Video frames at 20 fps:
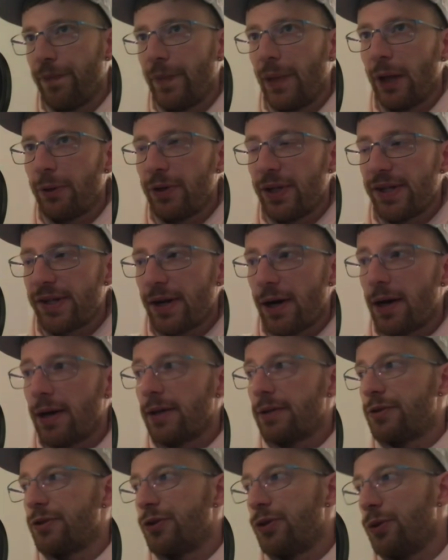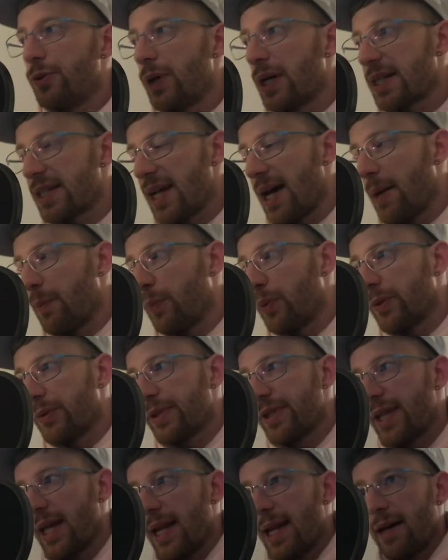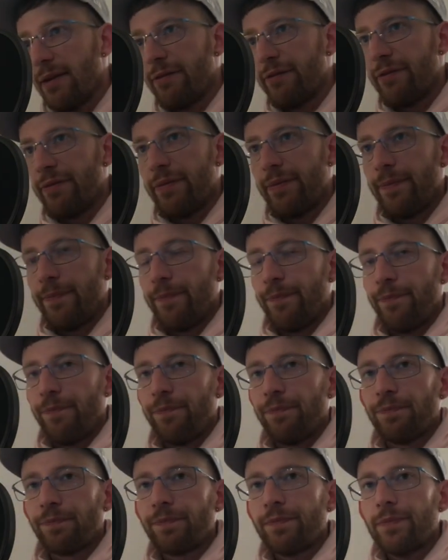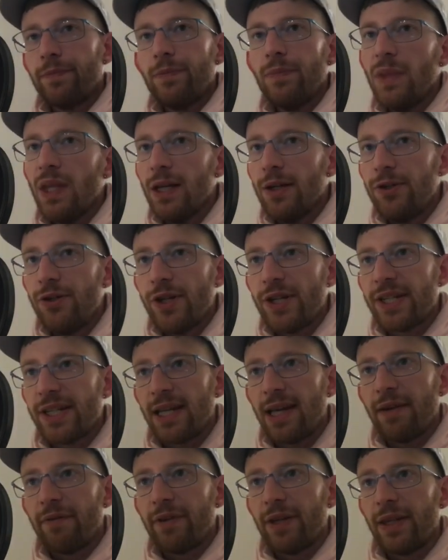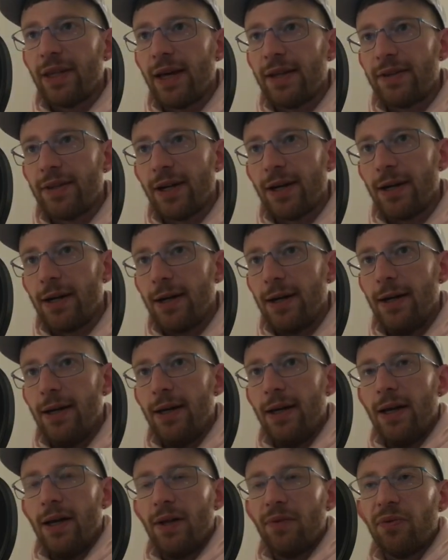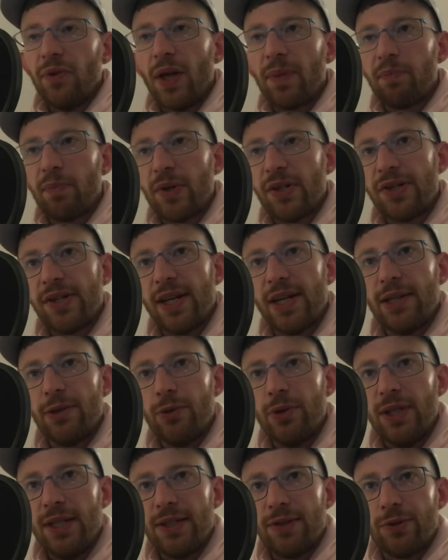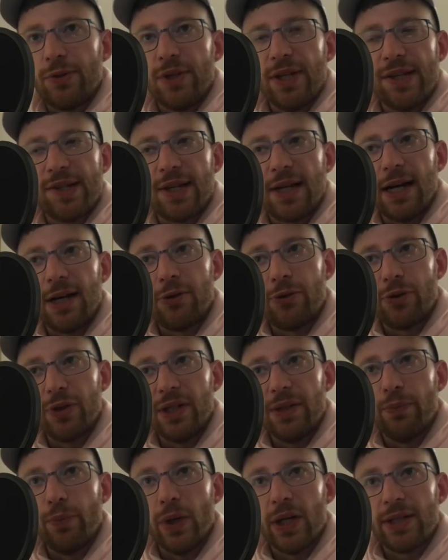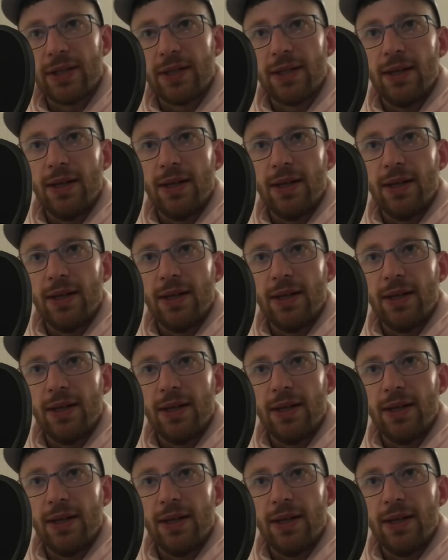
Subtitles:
Now, these are two examples that I've just given that are not per se unique to this country, but